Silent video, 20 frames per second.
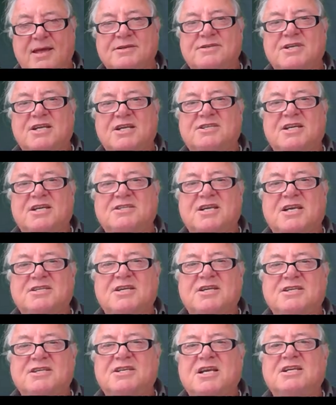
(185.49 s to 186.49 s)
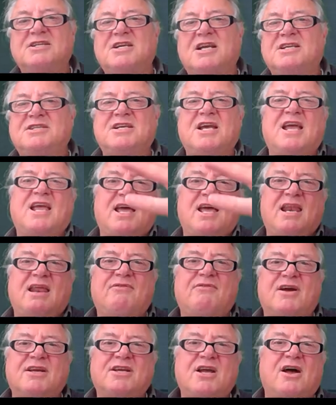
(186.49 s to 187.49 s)
C, C, C, C, C, C, C, and
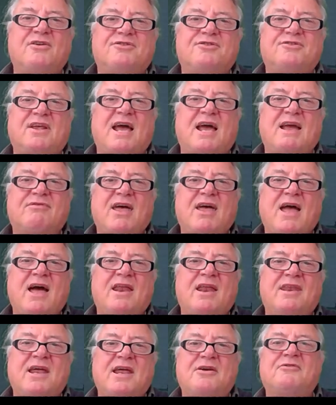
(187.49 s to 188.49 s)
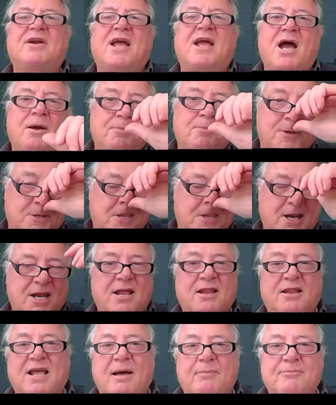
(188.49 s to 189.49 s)
if I go and save that and then reopen it, then
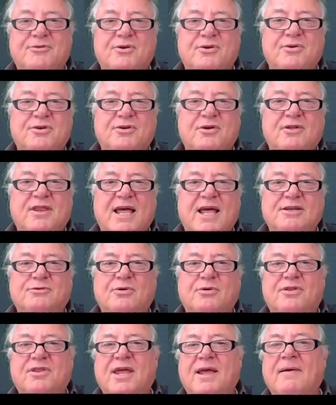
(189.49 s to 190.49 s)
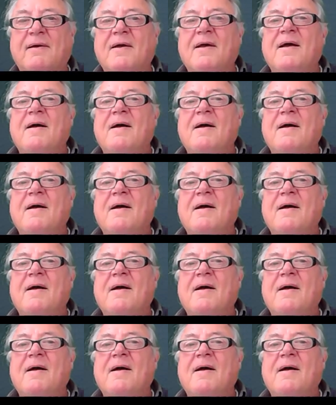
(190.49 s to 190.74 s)
it'll come through and do that sort of thing.